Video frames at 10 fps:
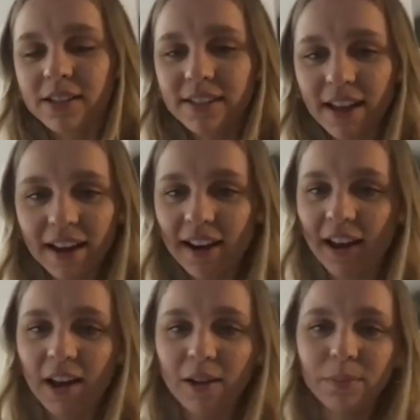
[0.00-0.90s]

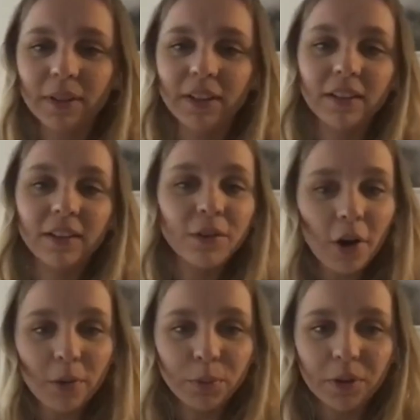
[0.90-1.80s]
startup, in
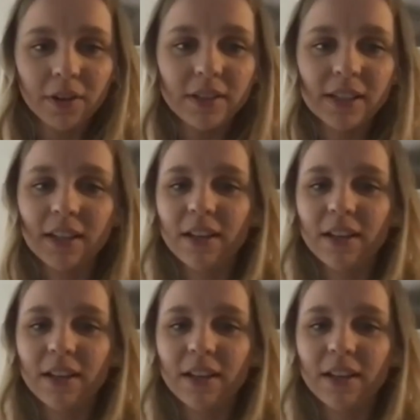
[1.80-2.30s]
corporates,